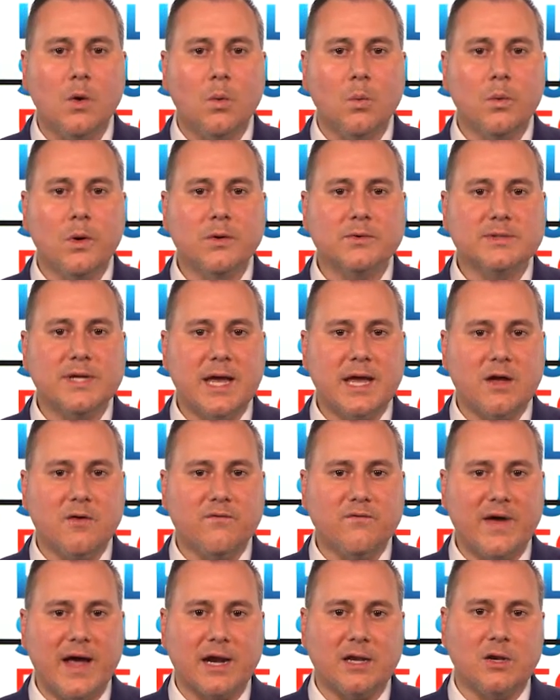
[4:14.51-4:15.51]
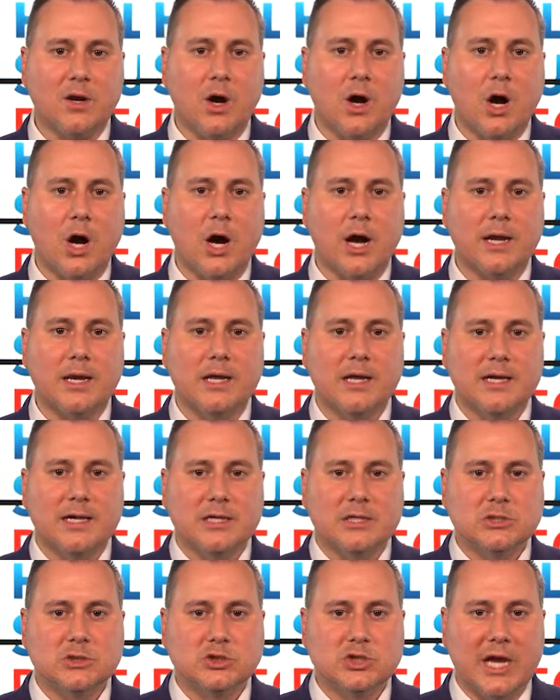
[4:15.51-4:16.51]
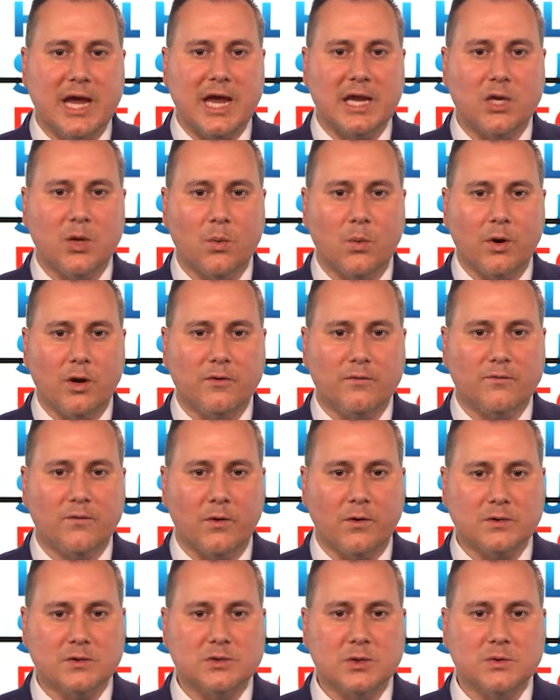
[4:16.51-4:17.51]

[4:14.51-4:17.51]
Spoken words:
will take effect on January 1st.